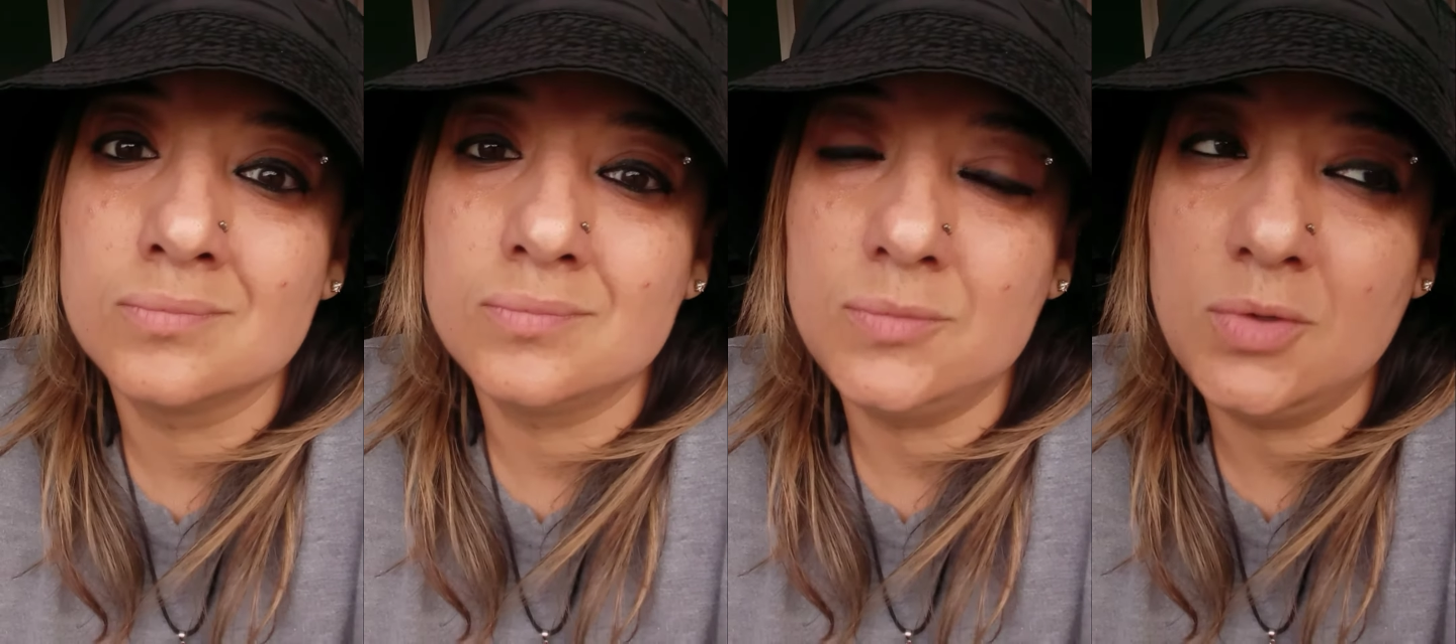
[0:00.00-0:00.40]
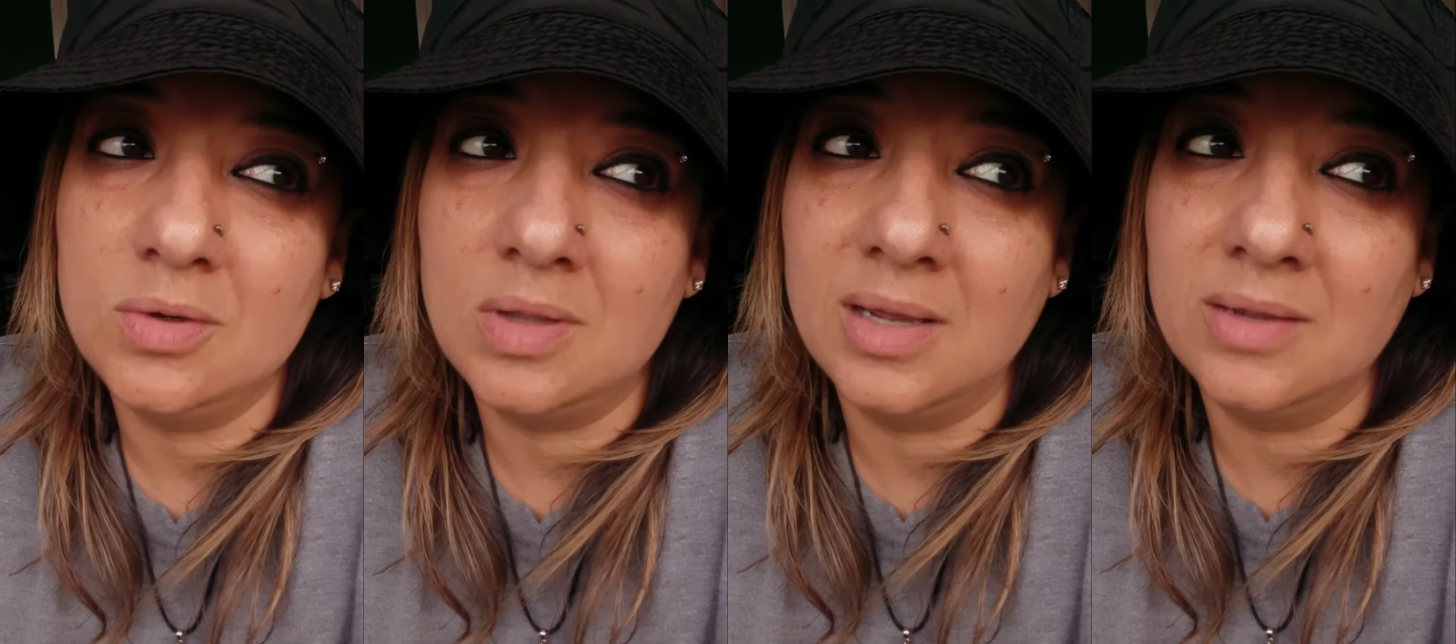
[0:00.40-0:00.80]
your
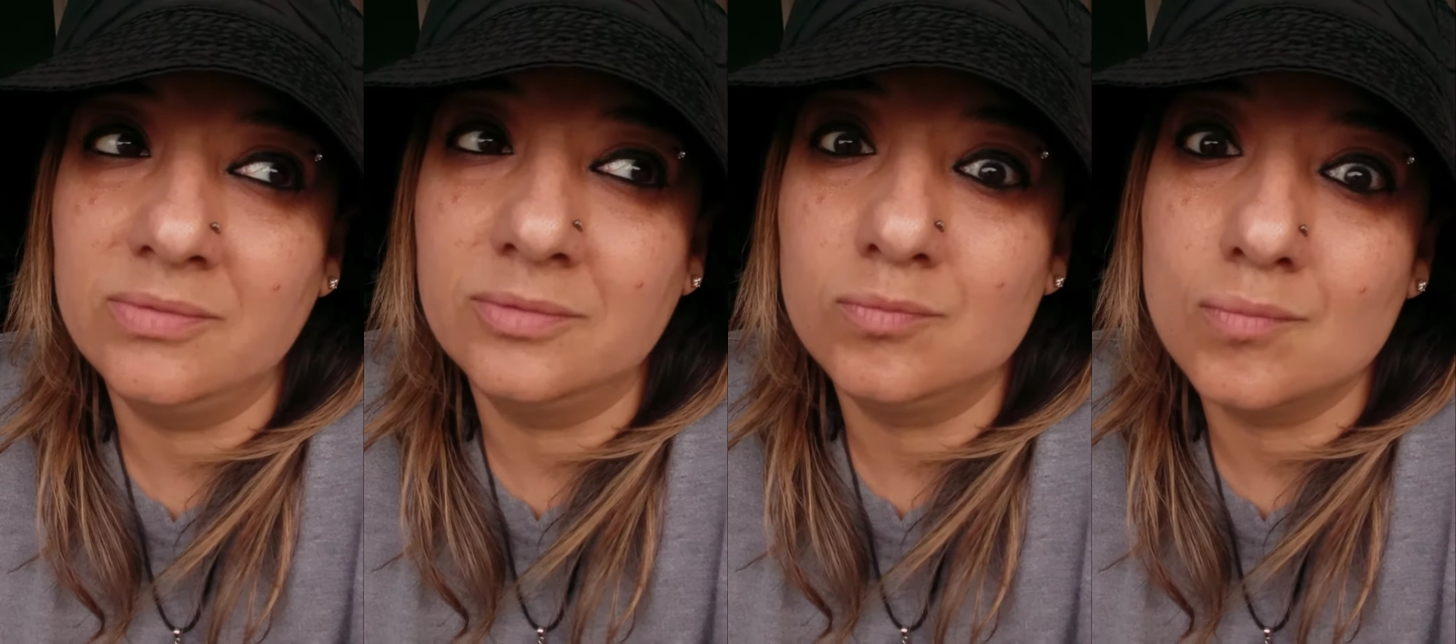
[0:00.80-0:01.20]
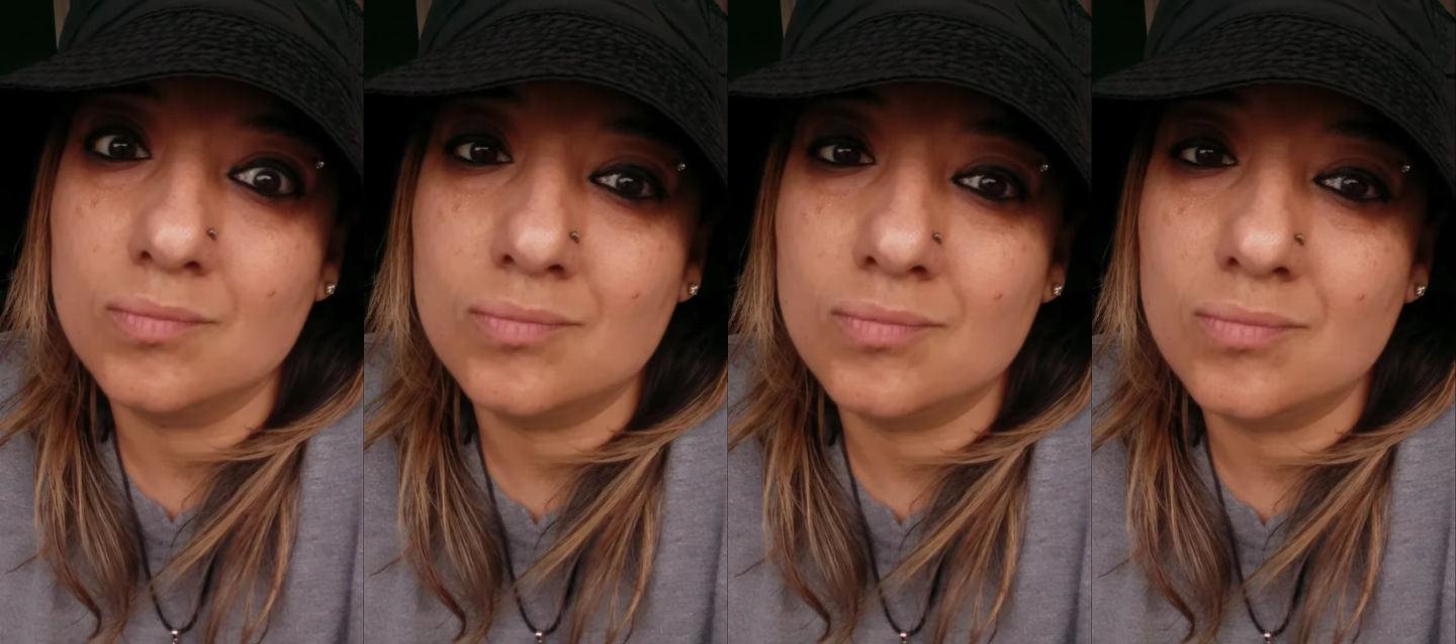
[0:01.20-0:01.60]
life,
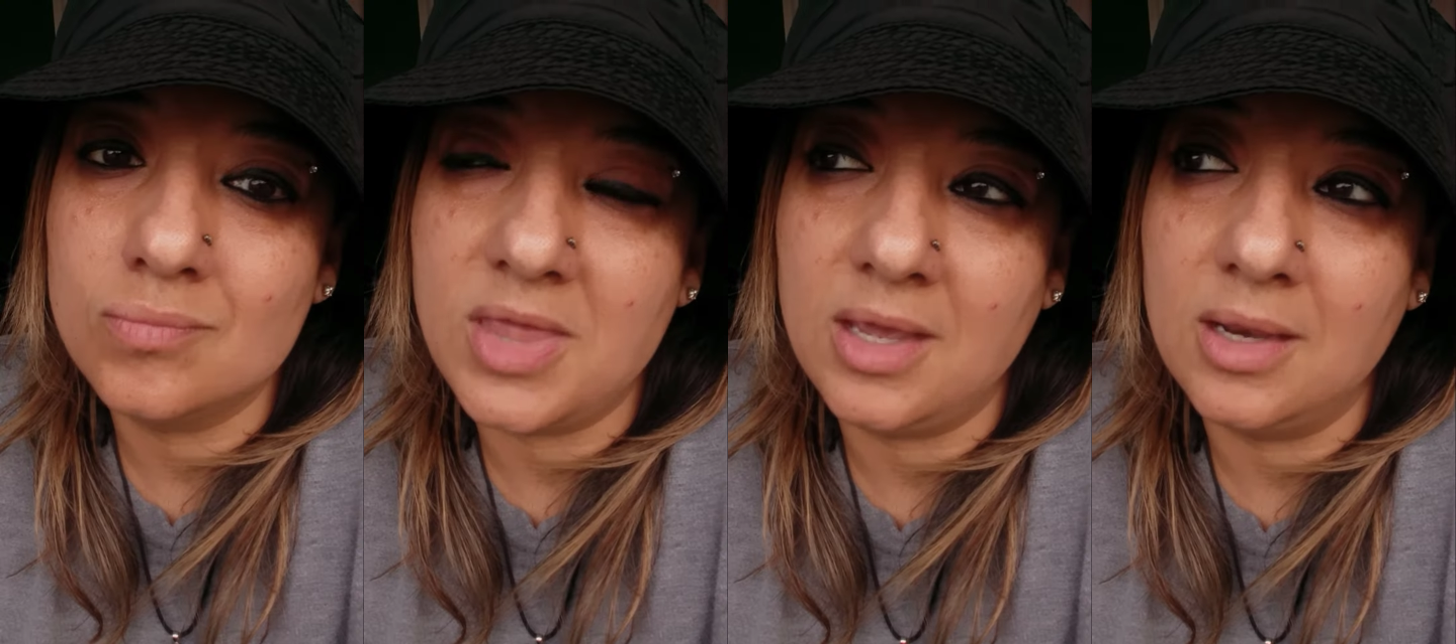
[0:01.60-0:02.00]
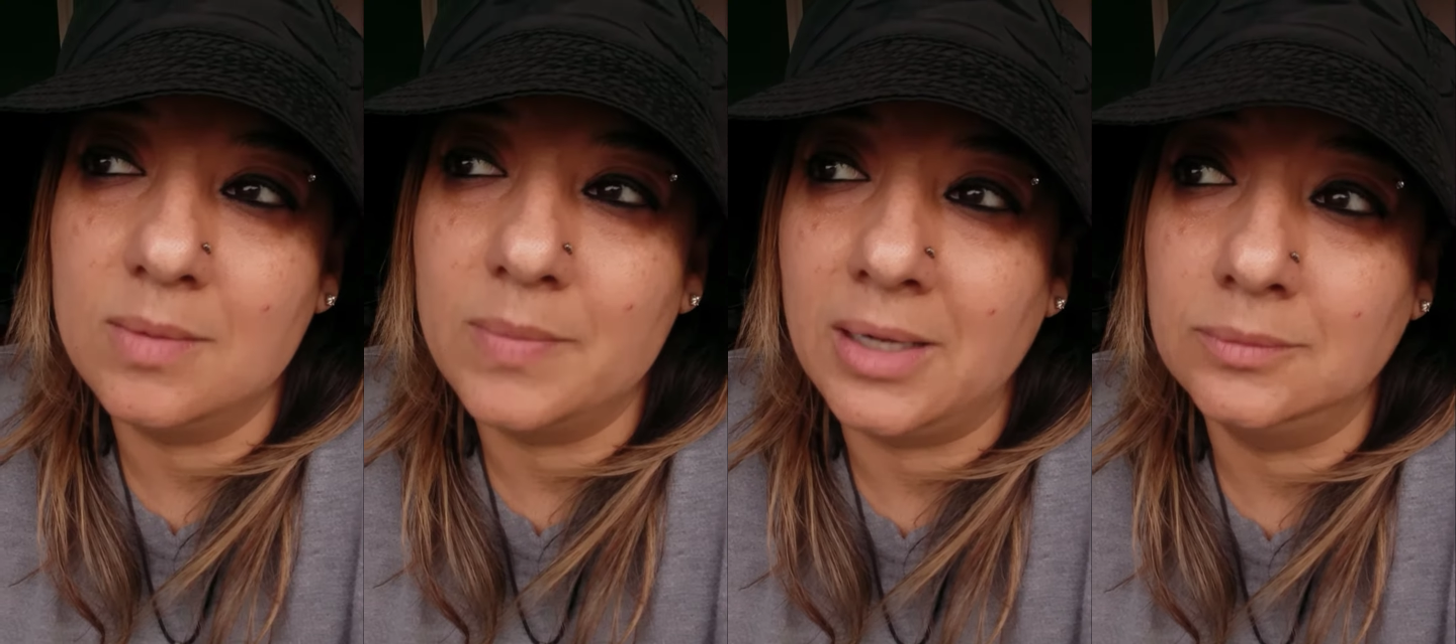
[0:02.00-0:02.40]
thinking
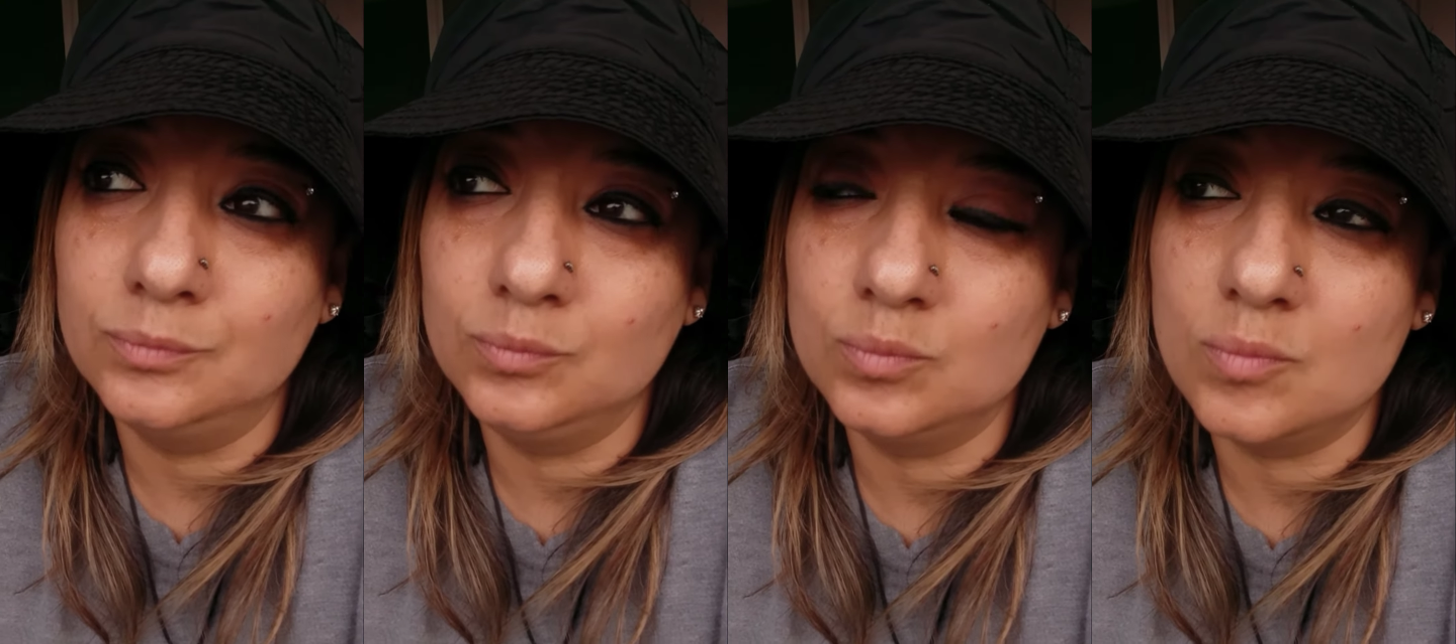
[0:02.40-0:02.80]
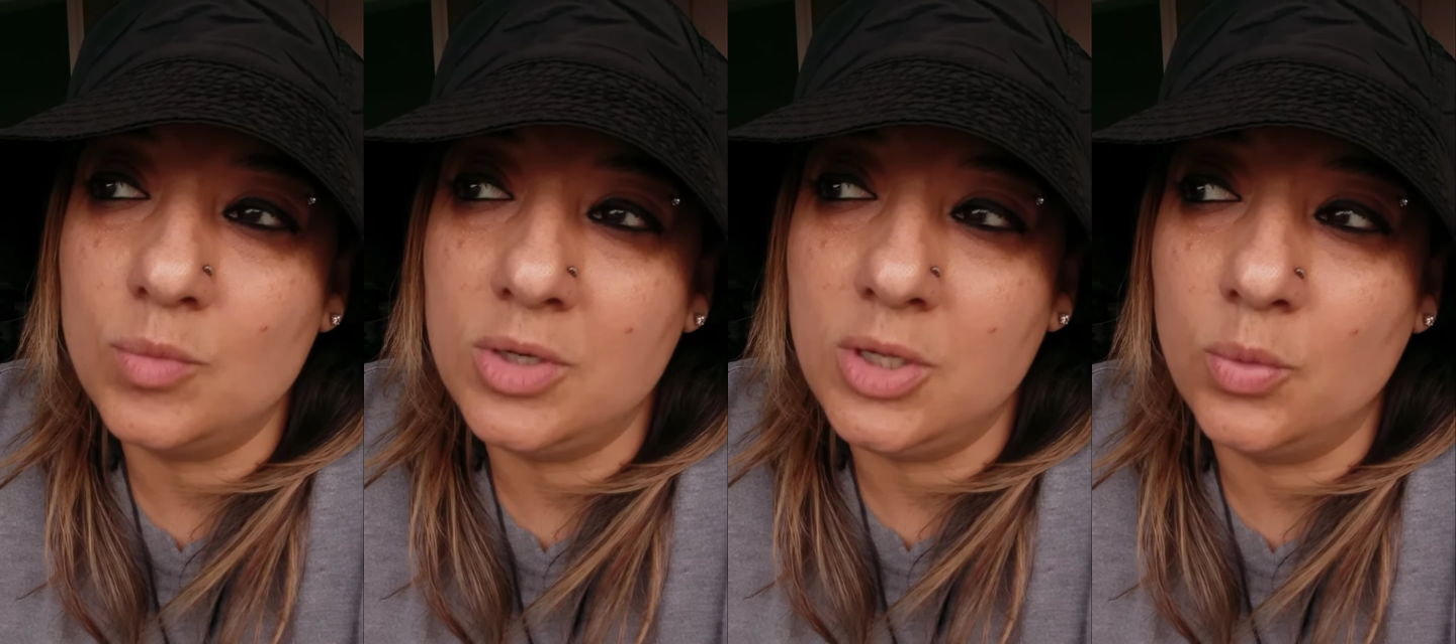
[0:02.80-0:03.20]
about
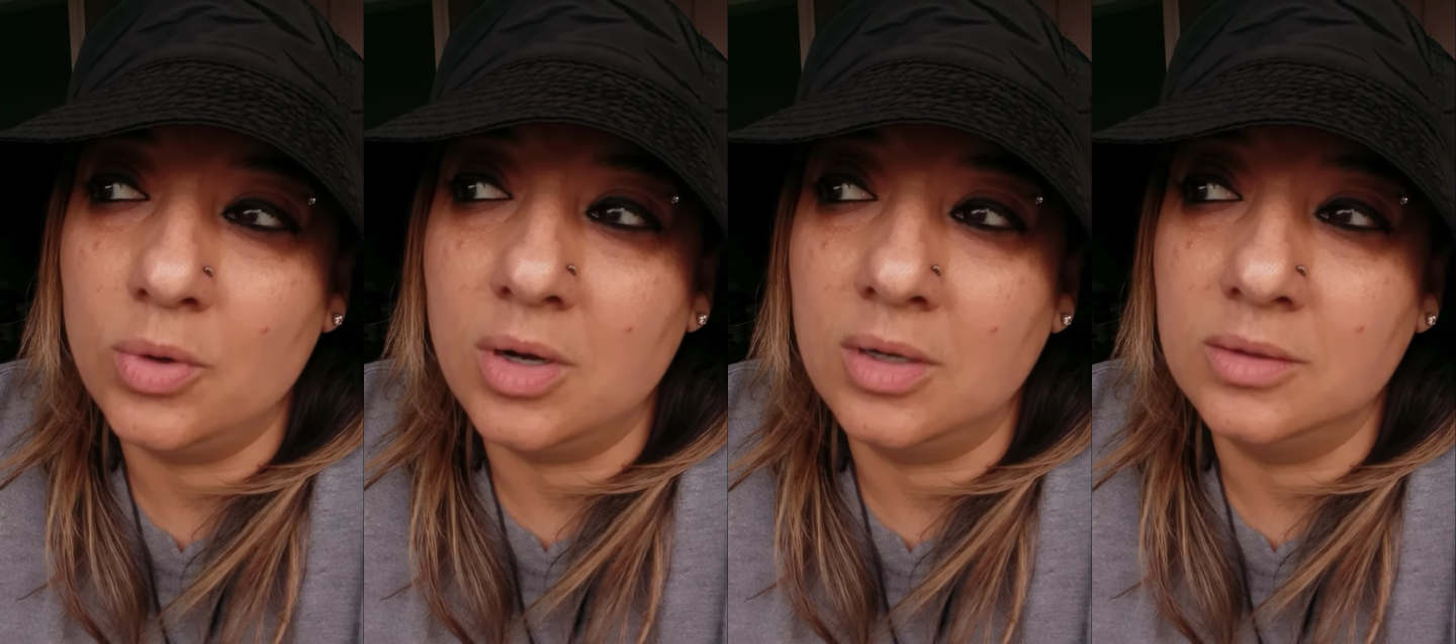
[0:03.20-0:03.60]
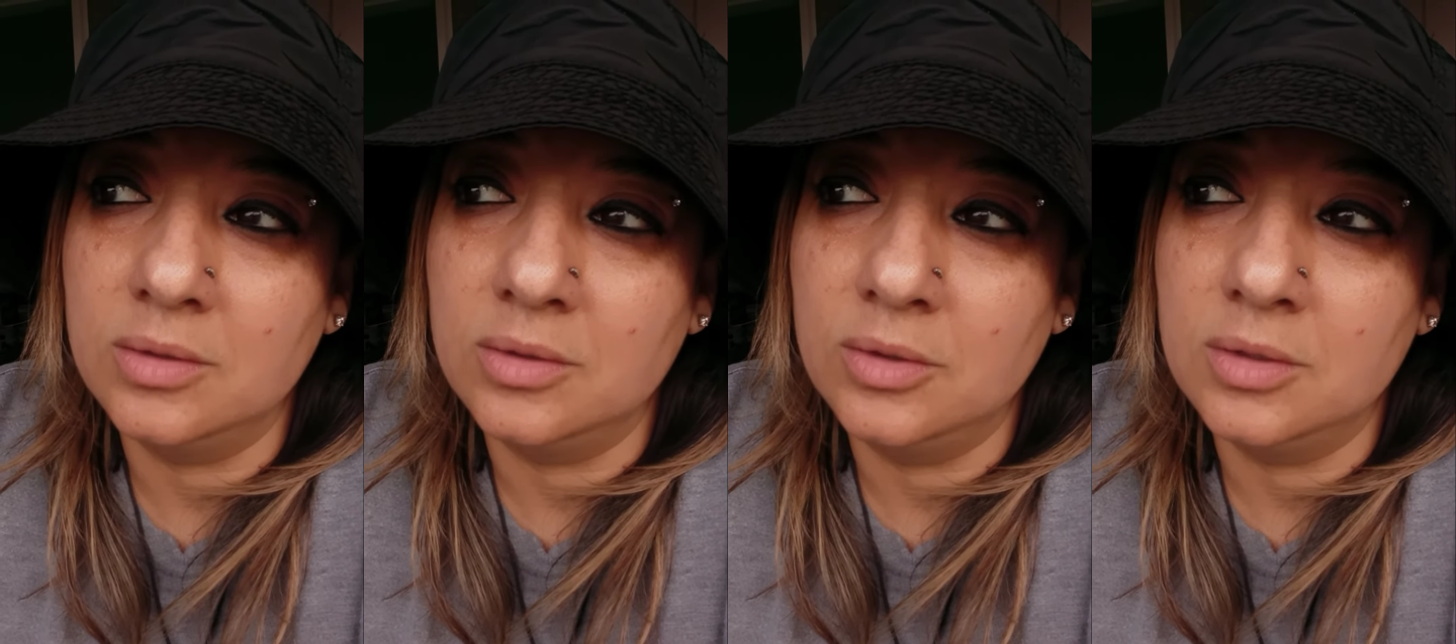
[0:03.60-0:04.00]
when you were on
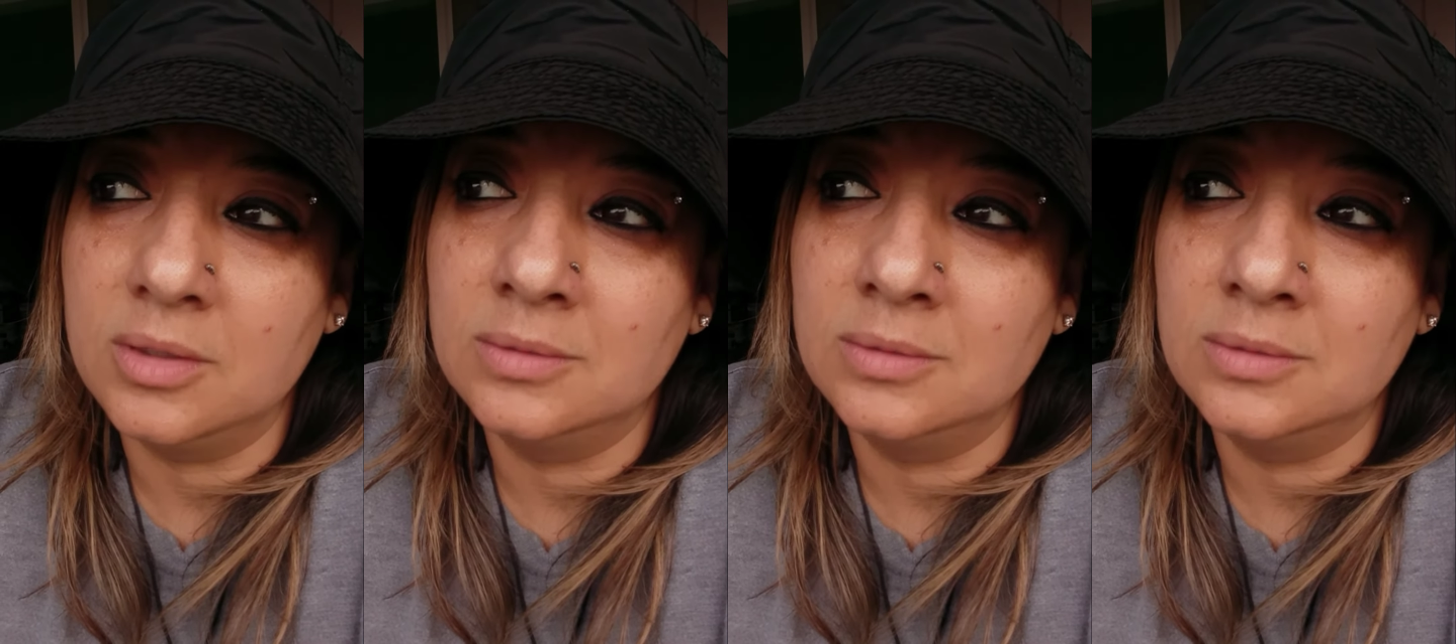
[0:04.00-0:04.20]
earth,